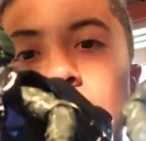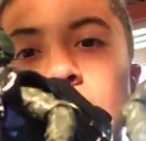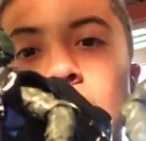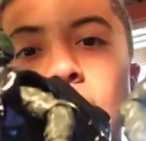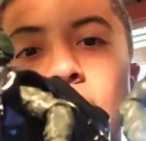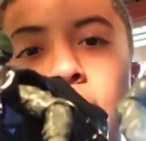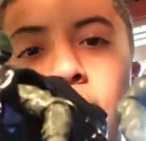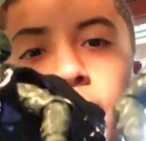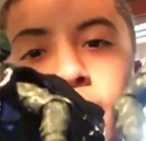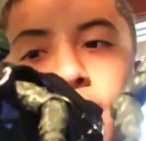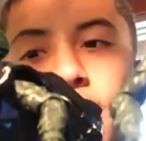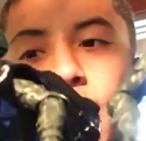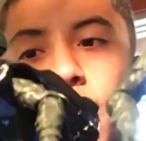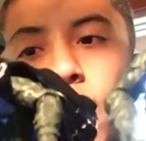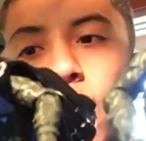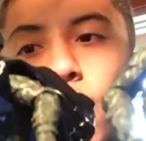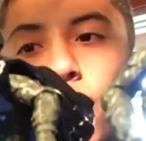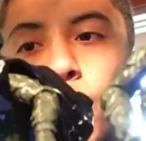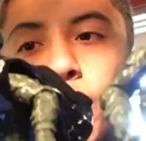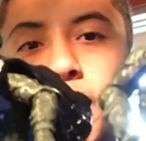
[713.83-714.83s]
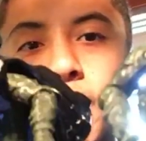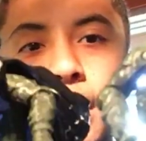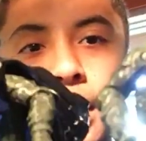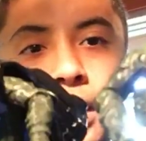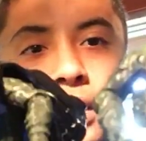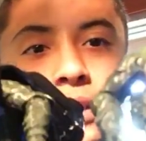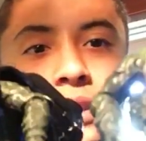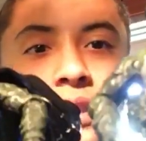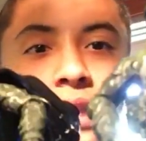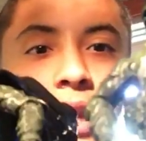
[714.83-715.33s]
Uh, they're all
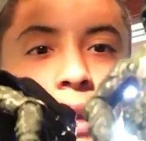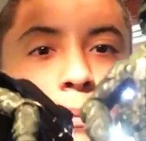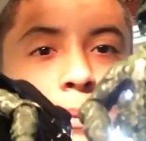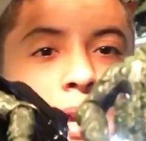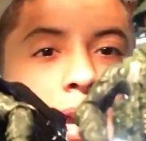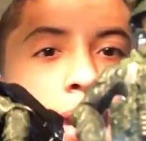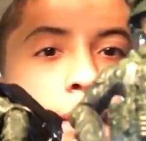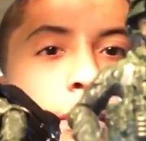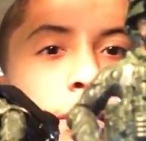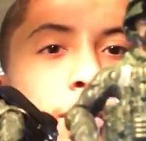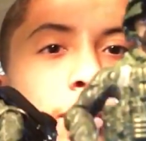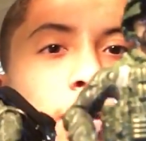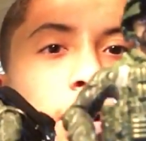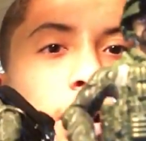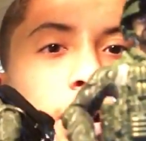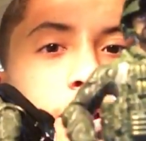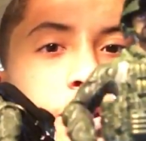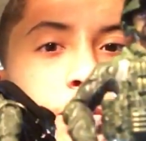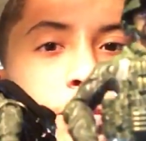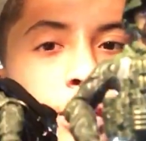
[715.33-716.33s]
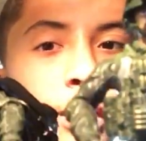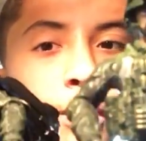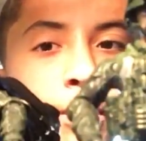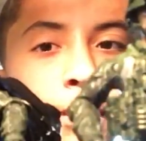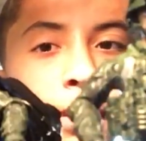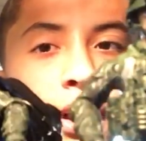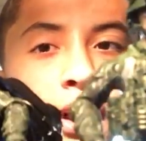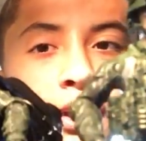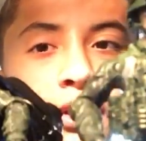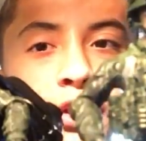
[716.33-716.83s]
wearing same camouflage pretty
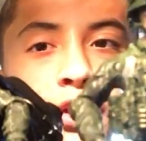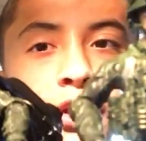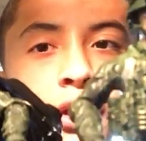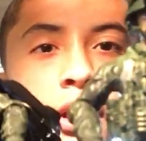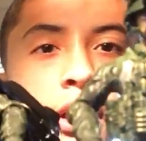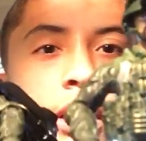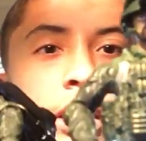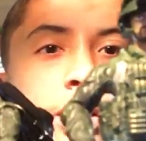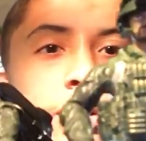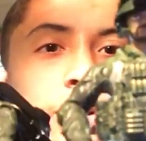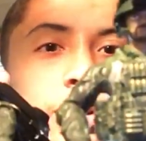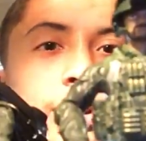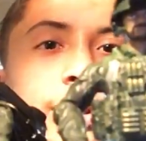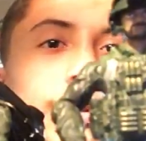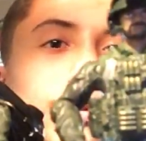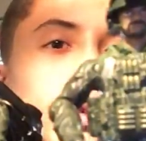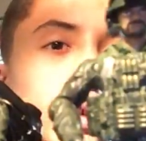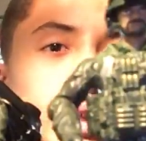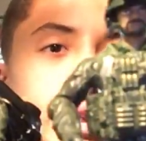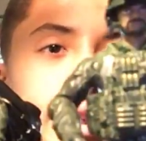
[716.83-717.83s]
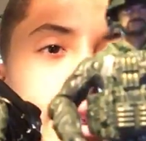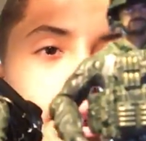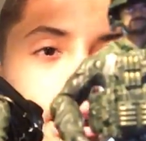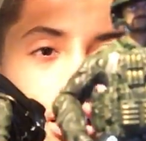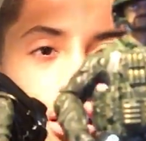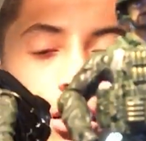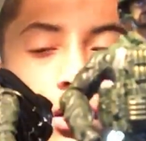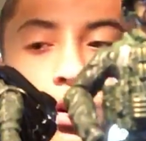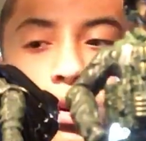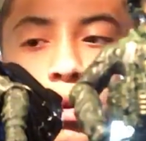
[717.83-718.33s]
much, just different
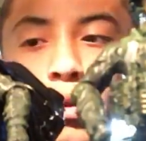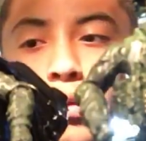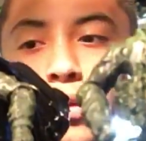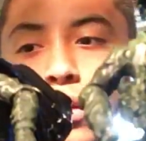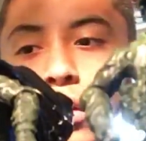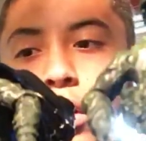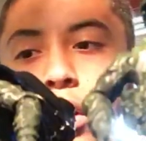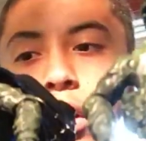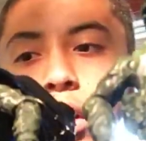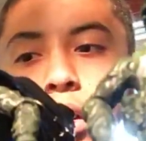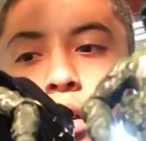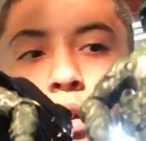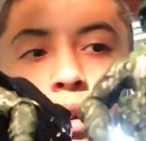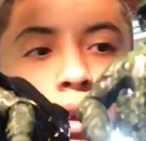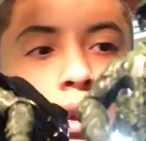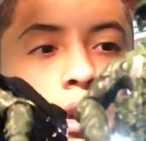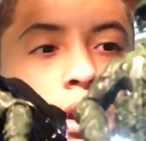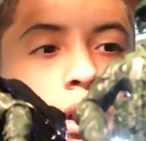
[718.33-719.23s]
gear overall.